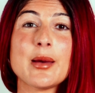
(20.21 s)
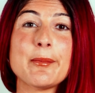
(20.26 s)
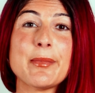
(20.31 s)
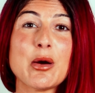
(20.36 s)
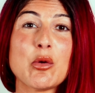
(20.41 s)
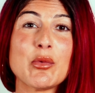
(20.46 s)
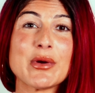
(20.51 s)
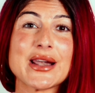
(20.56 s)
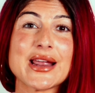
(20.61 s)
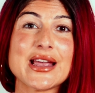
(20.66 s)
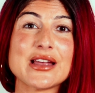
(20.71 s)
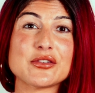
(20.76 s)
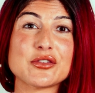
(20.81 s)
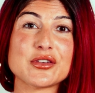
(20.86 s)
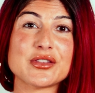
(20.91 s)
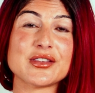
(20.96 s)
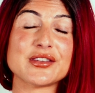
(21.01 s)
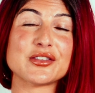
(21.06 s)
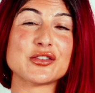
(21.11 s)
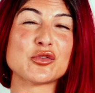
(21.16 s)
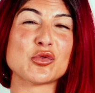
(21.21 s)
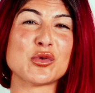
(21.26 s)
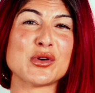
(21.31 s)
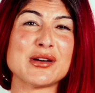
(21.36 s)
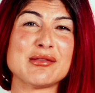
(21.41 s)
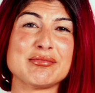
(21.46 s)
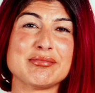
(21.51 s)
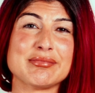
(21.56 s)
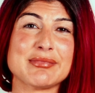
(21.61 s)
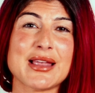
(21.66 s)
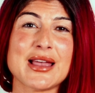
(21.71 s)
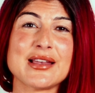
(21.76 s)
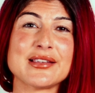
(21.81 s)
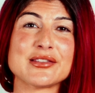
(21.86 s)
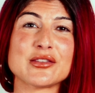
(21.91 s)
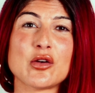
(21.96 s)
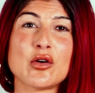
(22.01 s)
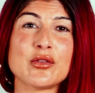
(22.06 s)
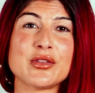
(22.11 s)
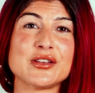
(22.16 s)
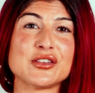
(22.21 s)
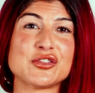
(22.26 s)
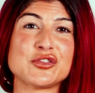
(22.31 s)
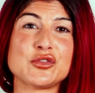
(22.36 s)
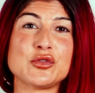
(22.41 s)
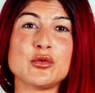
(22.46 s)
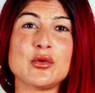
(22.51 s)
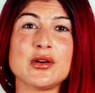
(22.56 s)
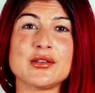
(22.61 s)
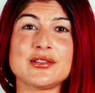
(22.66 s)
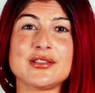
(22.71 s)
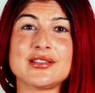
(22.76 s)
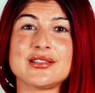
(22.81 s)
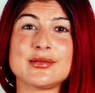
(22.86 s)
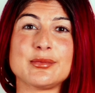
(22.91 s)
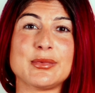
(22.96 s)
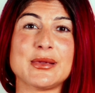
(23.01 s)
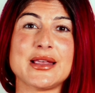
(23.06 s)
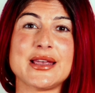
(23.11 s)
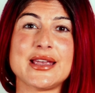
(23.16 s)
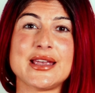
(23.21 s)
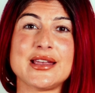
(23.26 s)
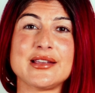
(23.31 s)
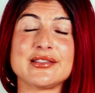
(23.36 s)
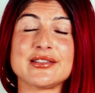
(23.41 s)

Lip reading: But when I entered the store, I saw this shoe on display.